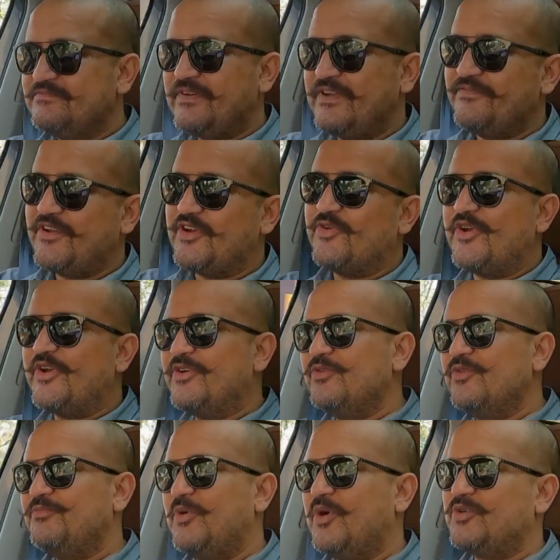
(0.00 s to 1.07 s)
when we're going
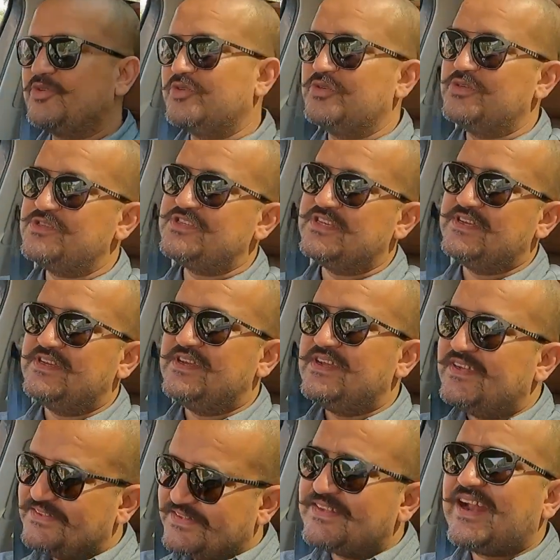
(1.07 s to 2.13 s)
over potholes,
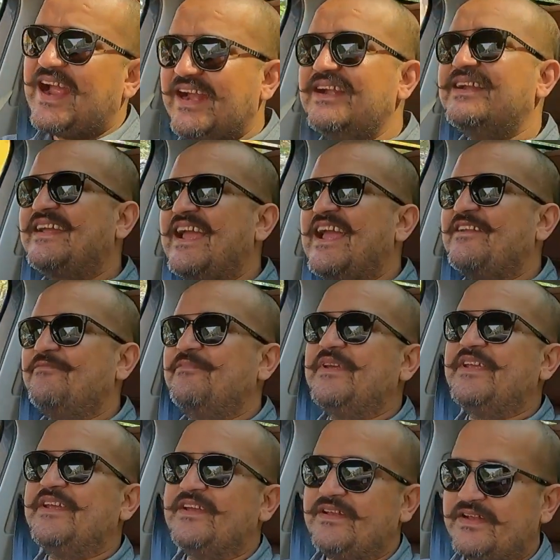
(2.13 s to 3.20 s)
the ride can
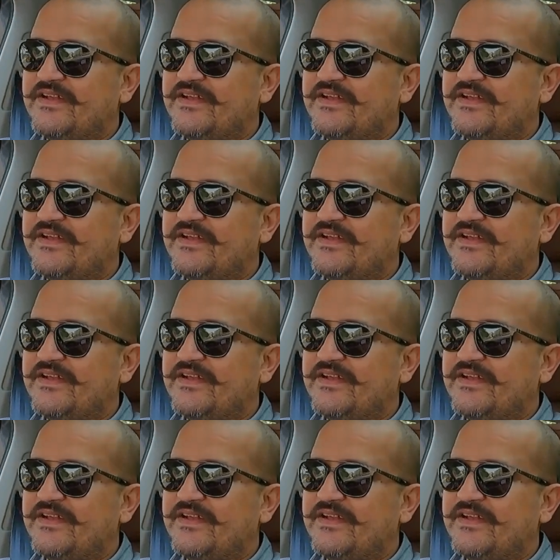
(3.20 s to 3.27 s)
be a